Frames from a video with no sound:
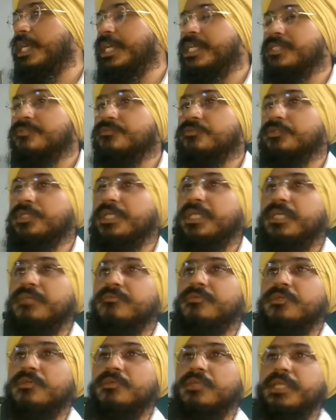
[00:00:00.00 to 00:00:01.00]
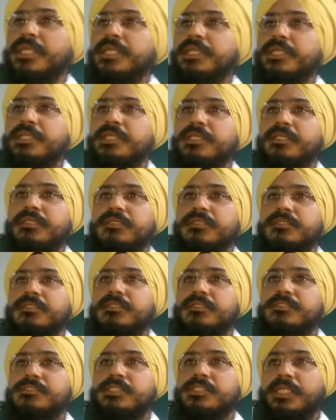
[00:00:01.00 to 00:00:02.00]
As we have already
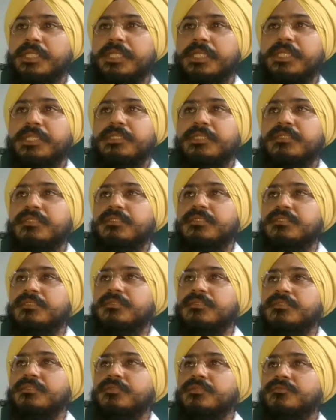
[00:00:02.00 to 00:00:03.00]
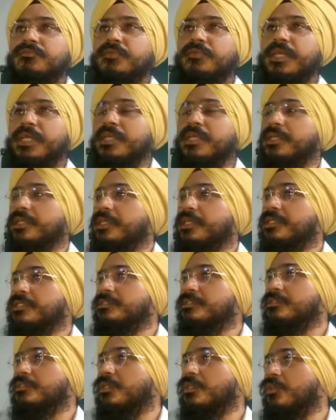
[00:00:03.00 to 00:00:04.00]
studied
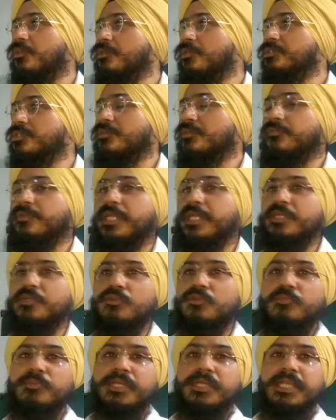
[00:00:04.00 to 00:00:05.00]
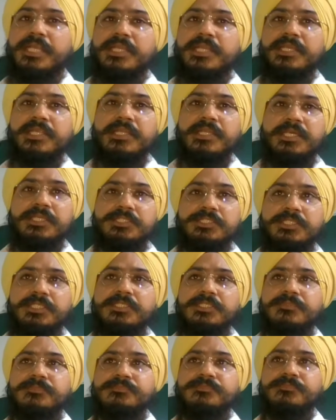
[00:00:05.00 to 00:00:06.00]
Faraday's laws of electromagnetic induction.
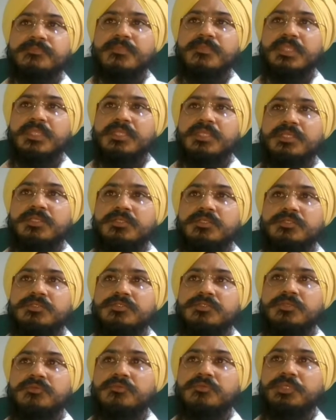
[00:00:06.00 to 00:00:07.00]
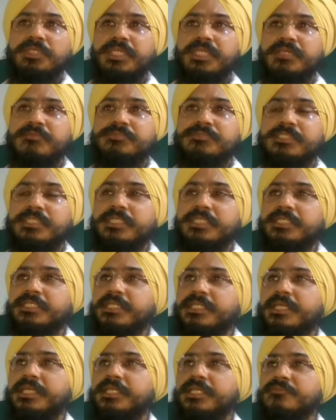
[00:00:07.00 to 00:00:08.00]
So we have studied
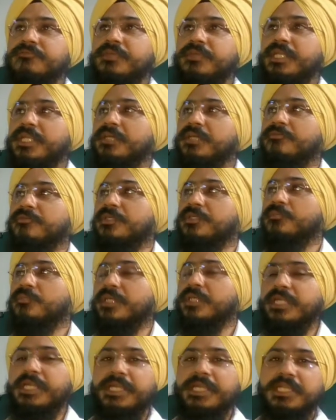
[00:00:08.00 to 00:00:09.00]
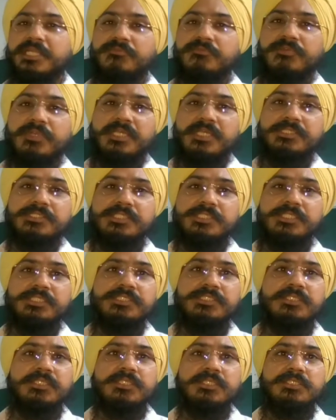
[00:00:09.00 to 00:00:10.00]
that whenever magnetic flux
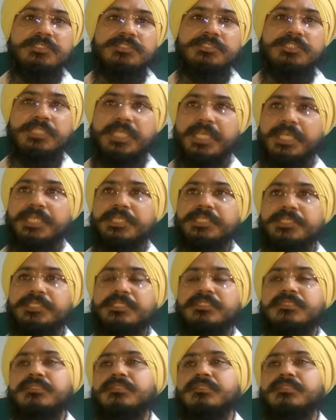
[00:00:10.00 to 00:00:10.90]
is changed